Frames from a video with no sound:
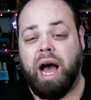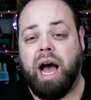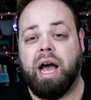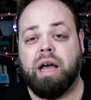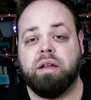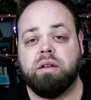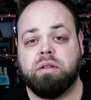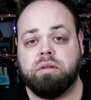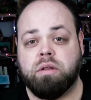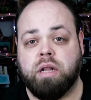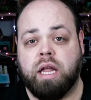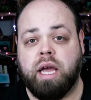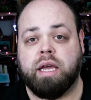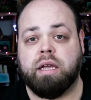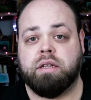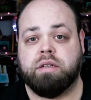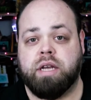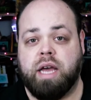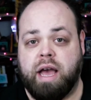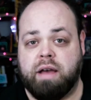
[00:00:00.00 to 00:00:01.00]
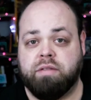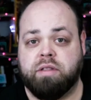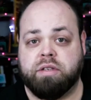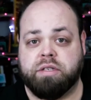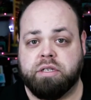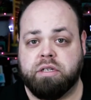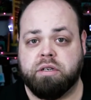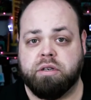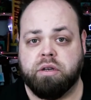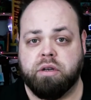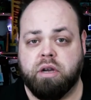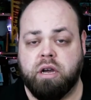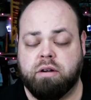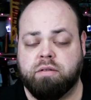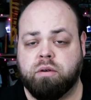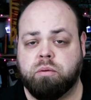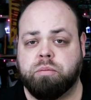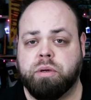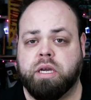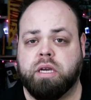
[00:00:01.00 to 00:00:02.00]
I like to have the silicone
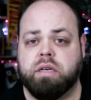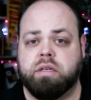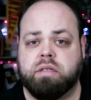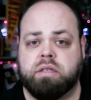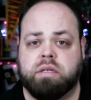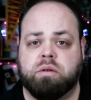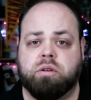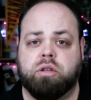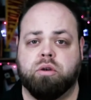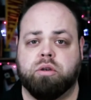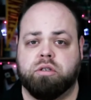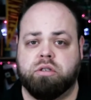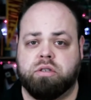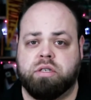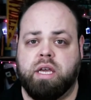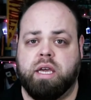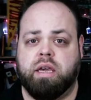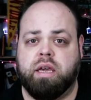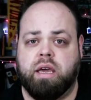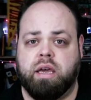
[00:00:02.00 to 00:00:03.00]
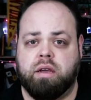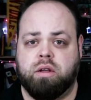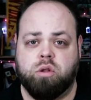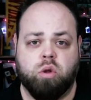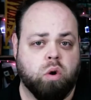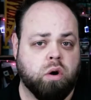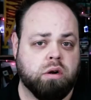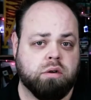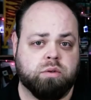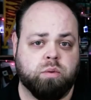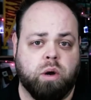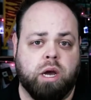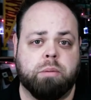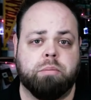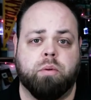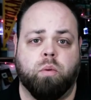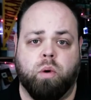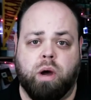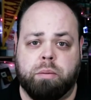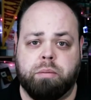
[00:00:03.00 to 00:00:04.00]
cover because then you can just take a Clorox
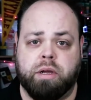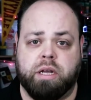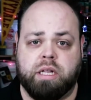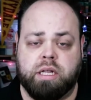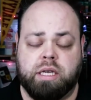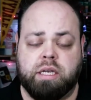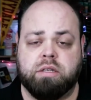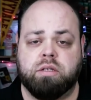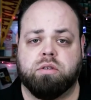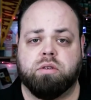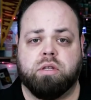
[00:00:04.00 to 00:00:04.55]
wipe and wipe it clean.